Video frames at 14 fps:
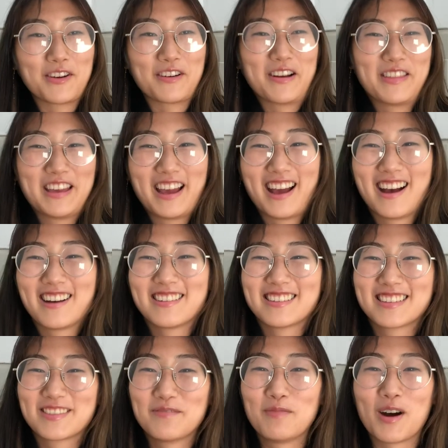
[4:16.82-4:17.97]
around the
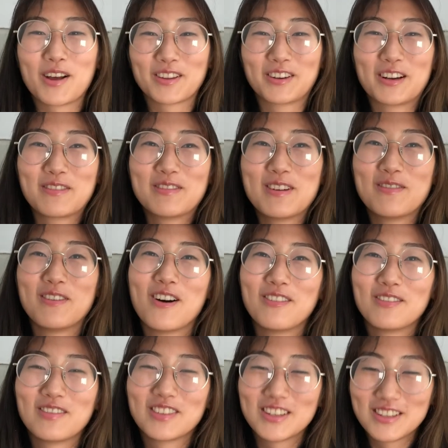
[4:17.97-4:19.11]
house, bothering my
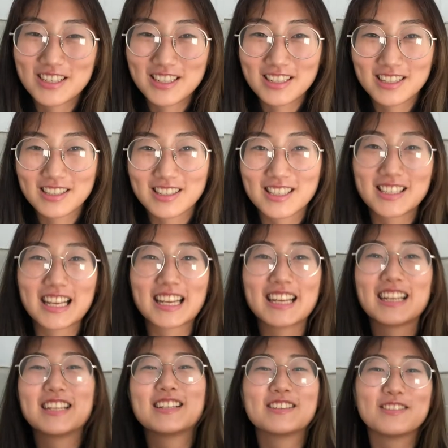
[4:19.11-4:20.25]
mom and Eugene, sitting
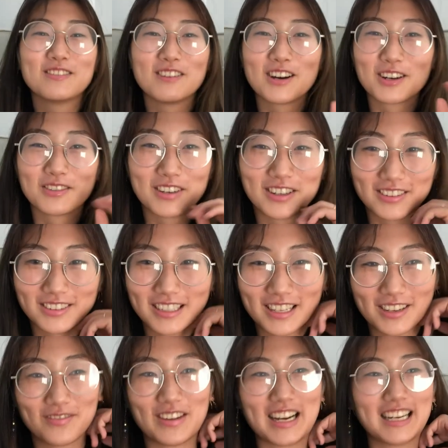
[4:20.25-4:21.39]
into a water bottle like
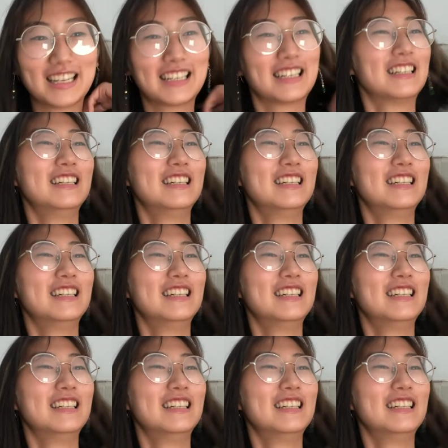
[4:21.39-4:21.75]
a mic.